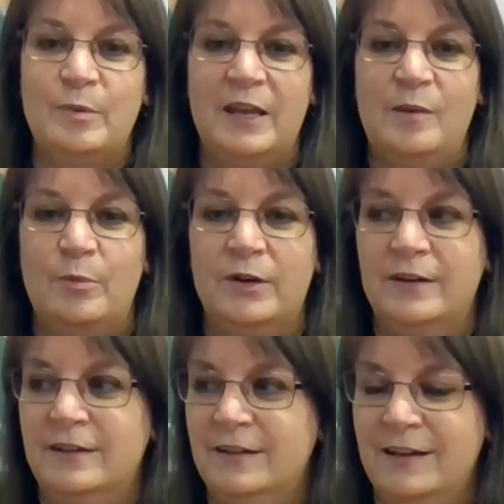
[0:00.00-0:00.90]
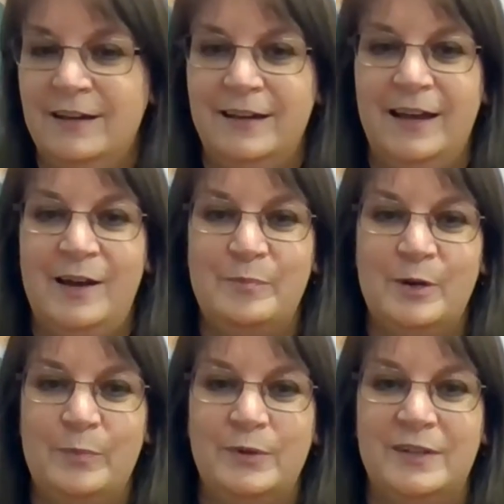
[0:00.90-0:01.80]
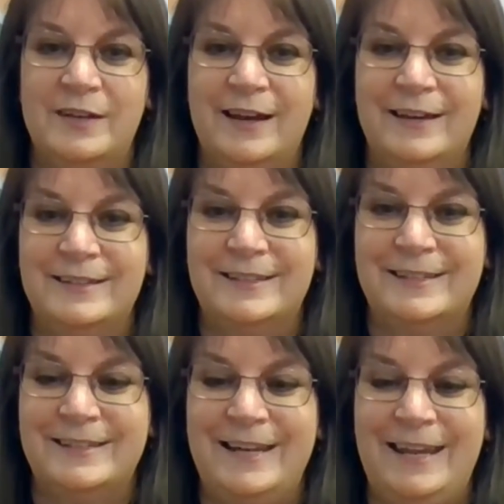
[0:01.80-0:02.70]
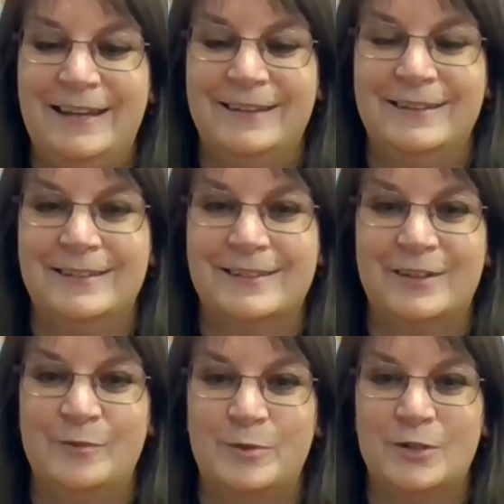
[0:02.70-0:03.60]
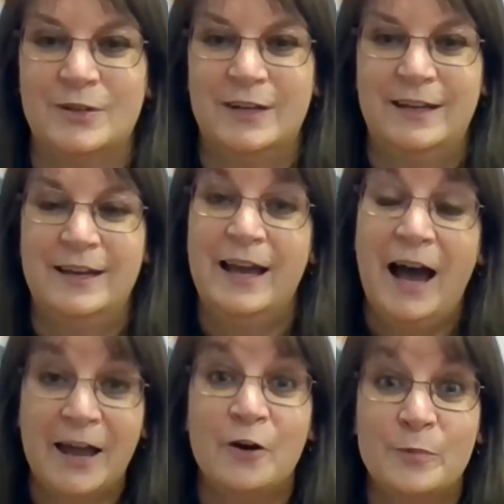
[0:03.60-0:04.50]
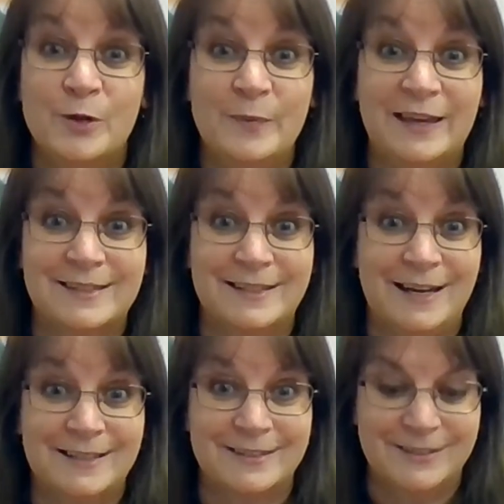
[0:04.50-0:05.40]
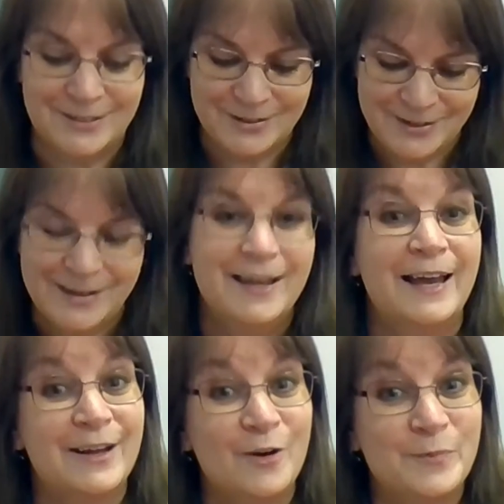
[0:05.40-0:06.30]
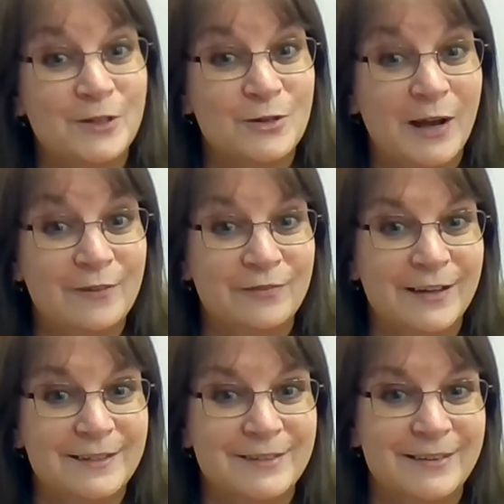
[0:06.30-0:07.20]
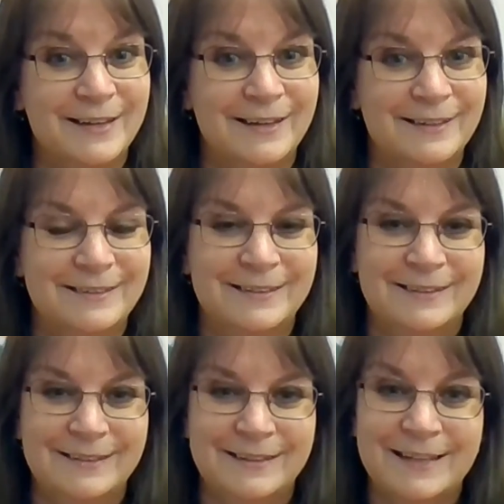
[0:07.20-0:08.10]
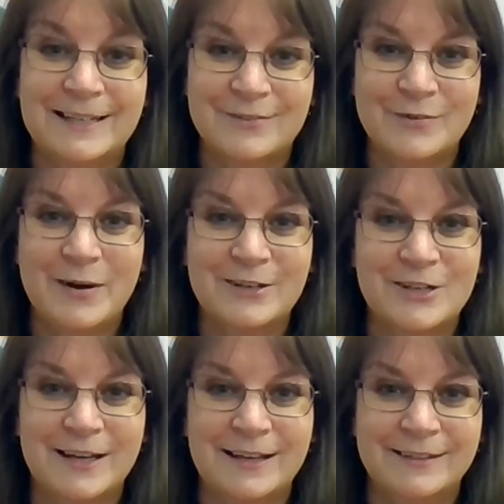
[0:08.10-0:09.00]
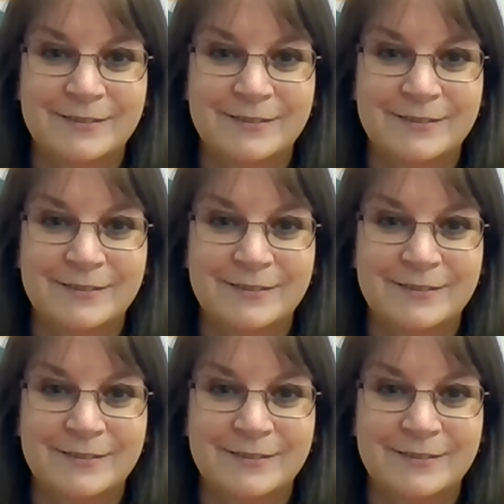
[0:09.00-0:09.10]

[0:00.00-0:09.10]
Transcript: paper. A purple snake sculpture. I hope you make a snake sculpture, and I hope that you have fun doing it. Thanks for watching.